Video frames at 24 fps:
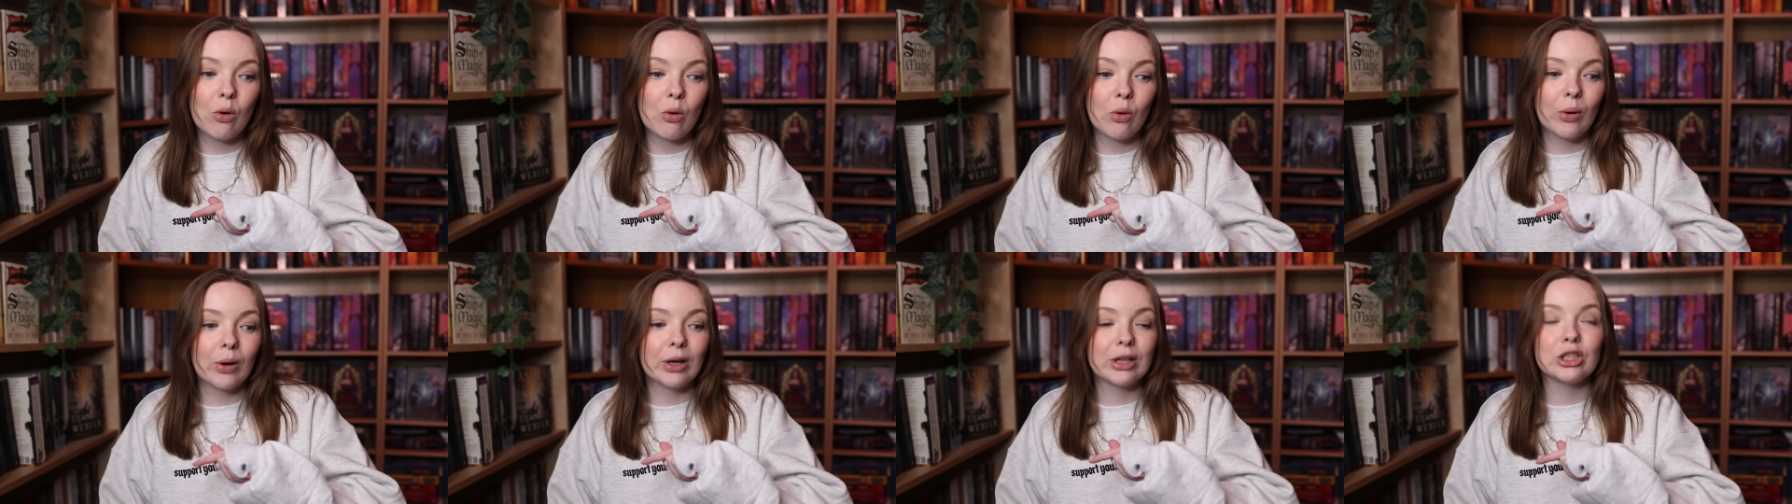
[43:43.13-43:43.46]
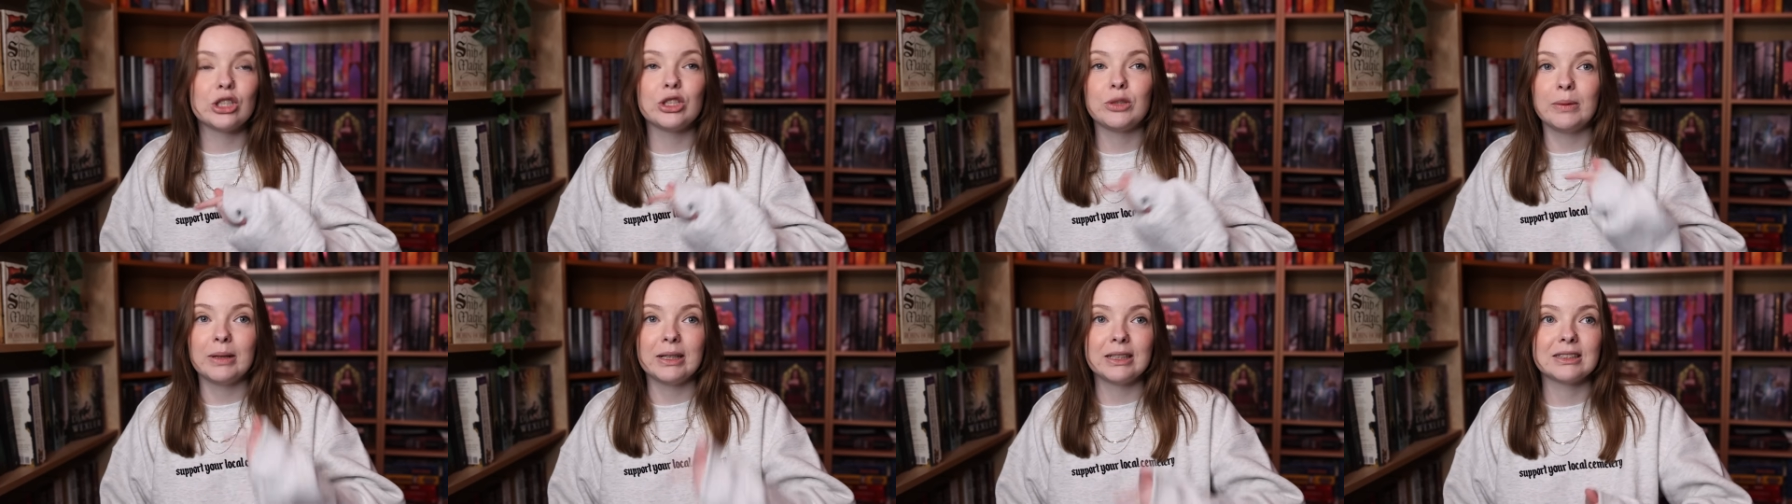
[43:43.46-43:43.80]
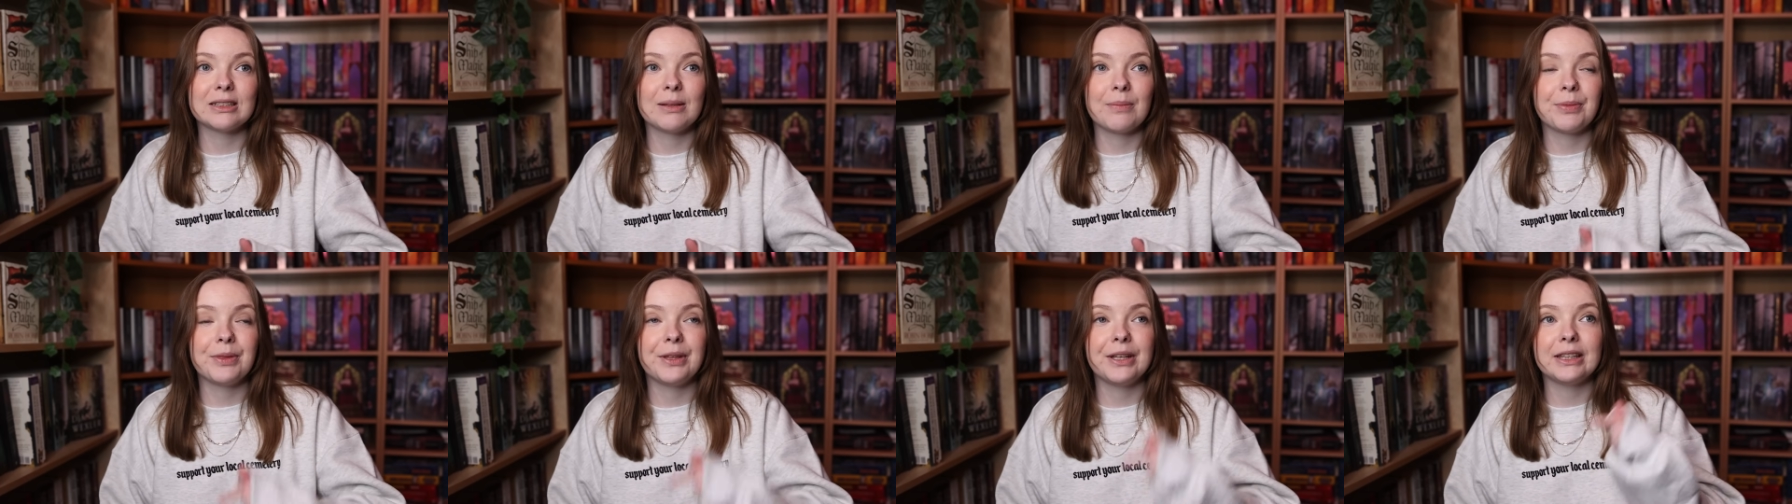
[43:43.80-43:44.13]
or doing
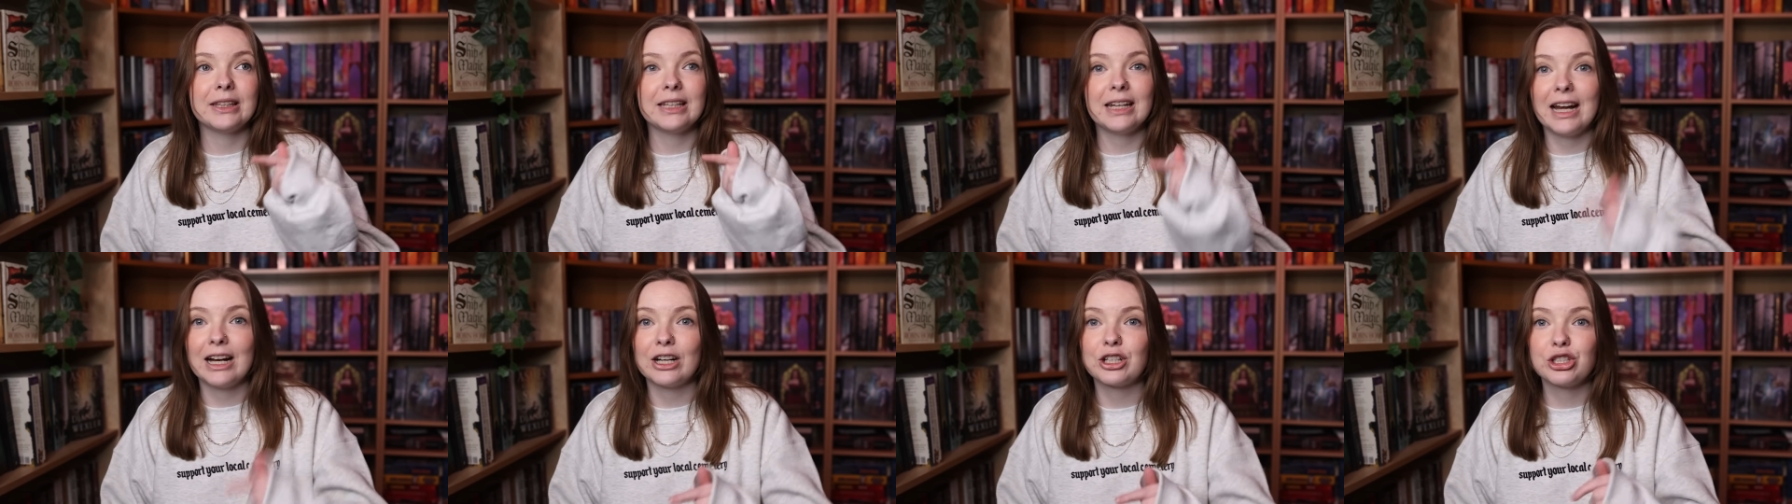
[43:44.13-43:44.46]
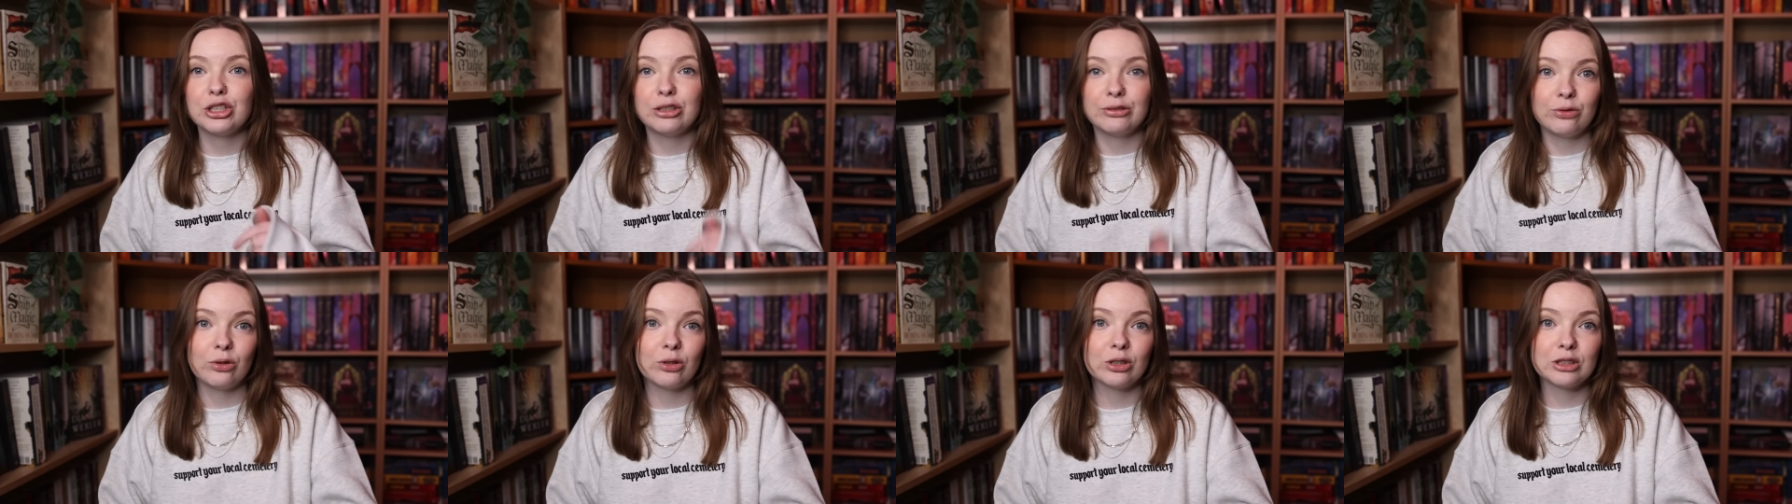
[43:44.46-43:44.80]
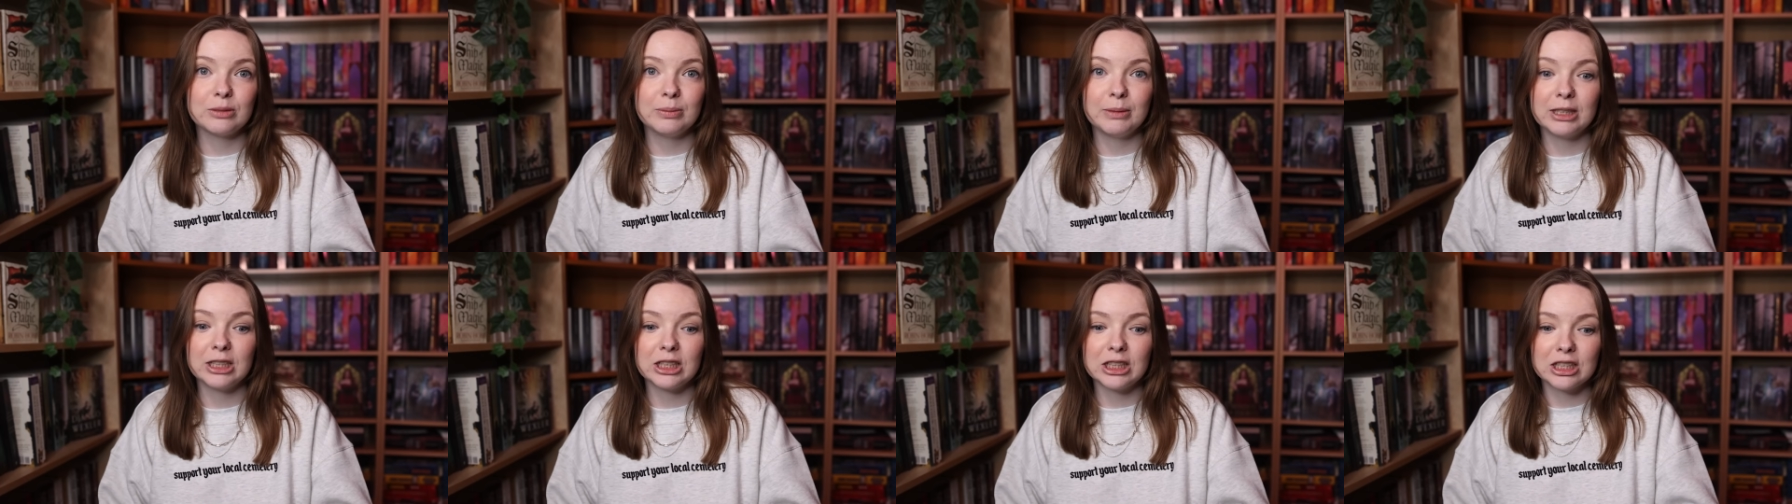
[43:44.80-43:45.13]
something that actually
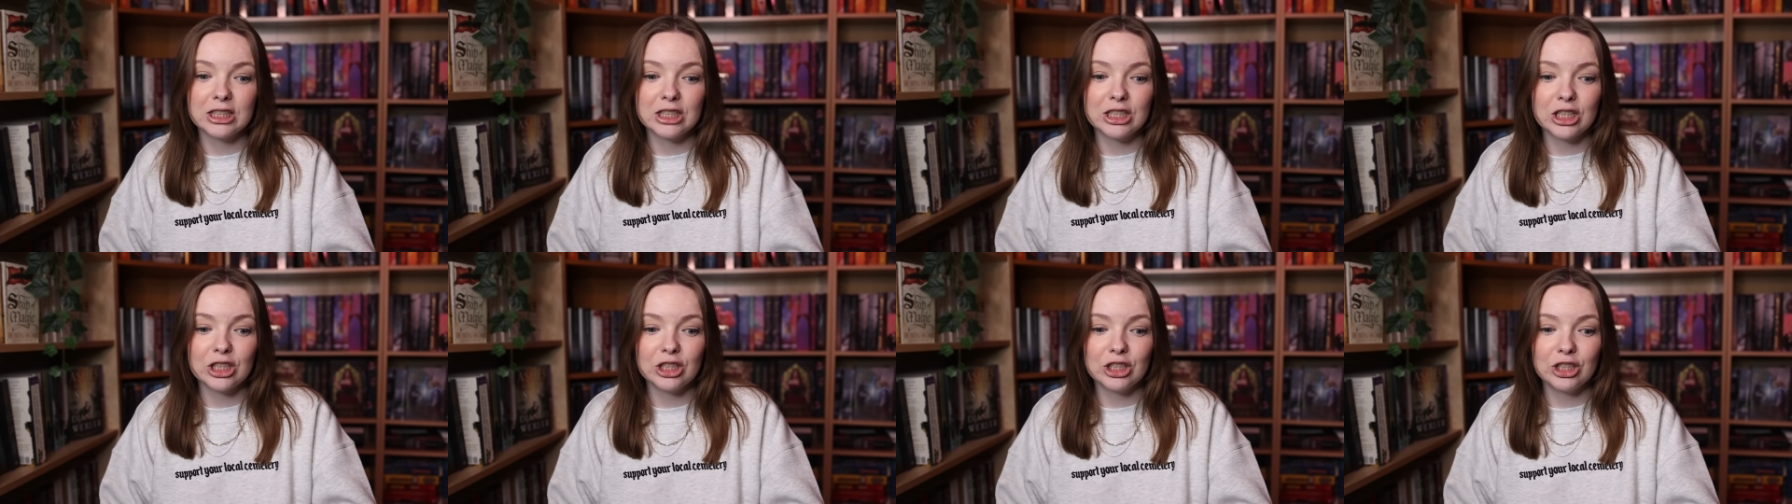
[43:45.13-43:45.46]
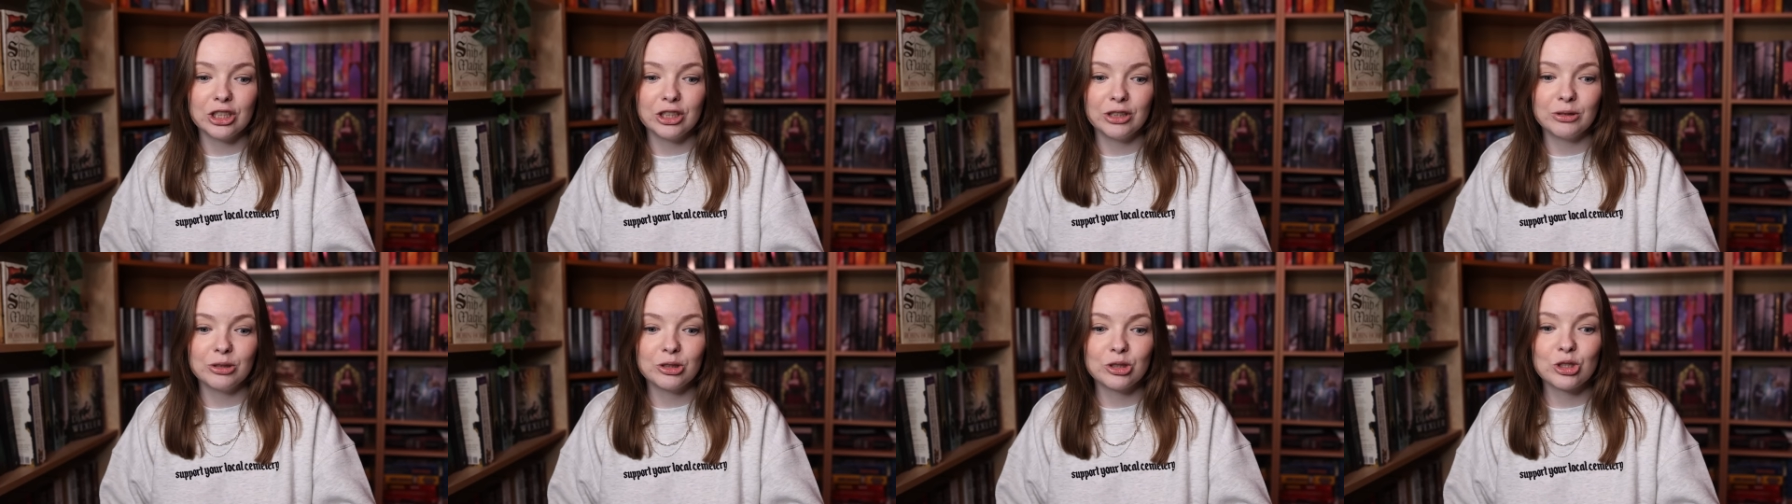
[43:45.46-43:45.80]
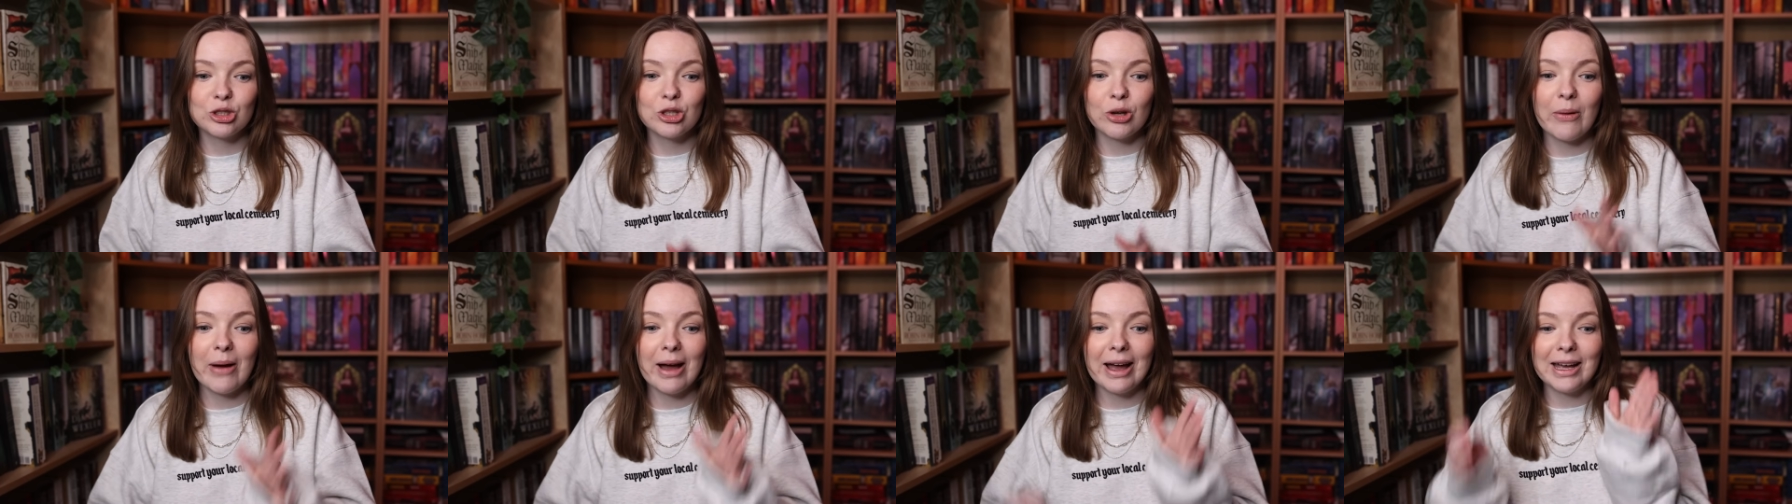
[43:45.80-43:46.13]
forced me to continue.
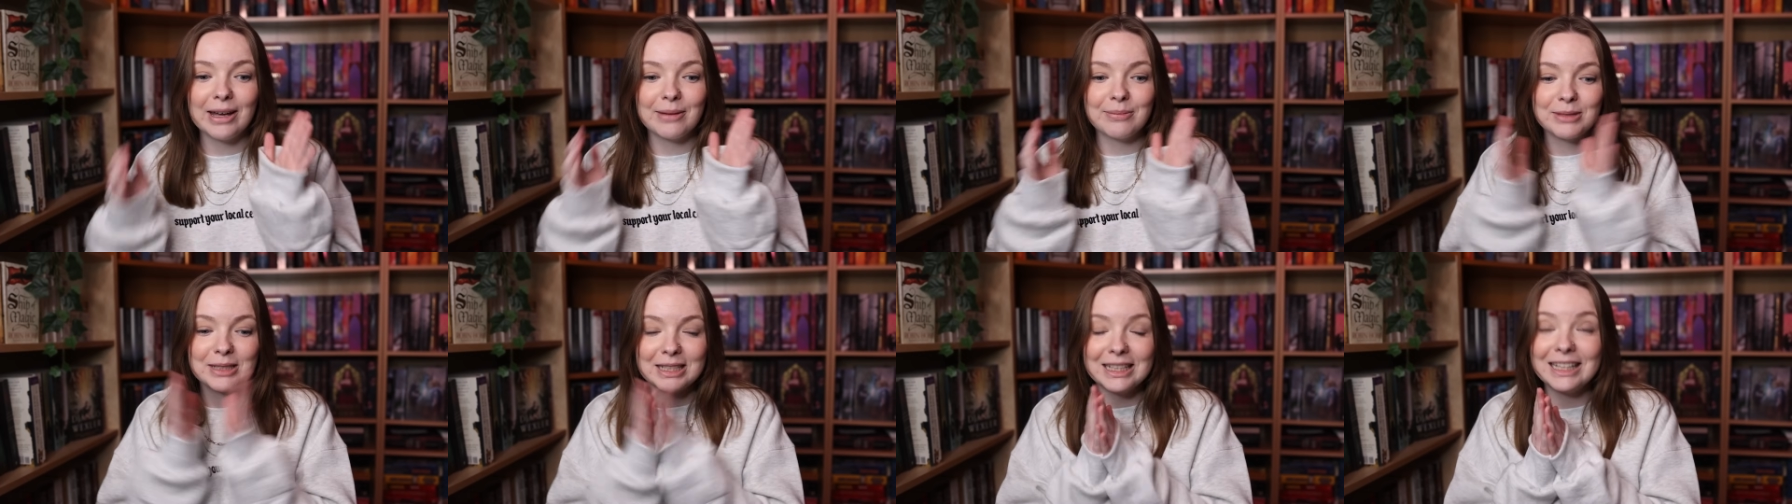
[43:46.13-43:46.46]
So I am